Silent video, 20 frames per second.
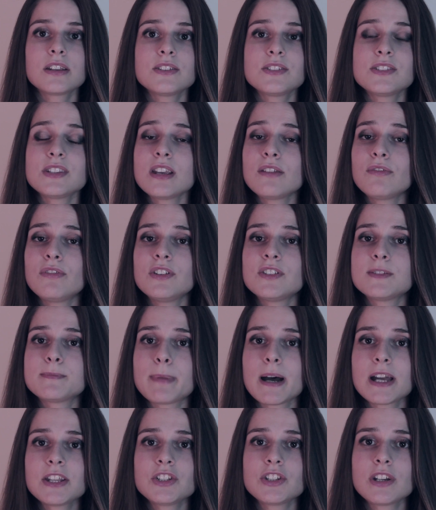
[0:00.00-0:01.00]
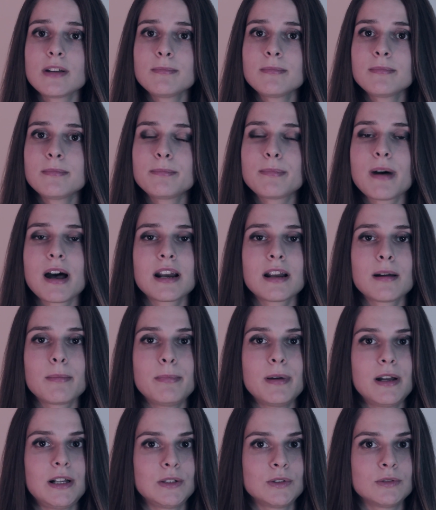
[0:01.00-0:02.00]
Si vis pacem,
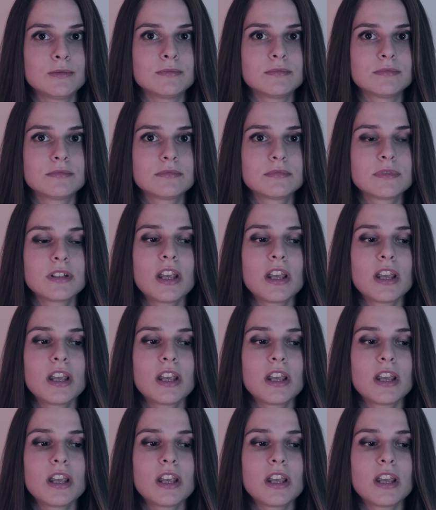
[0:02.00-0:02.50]
para bellum.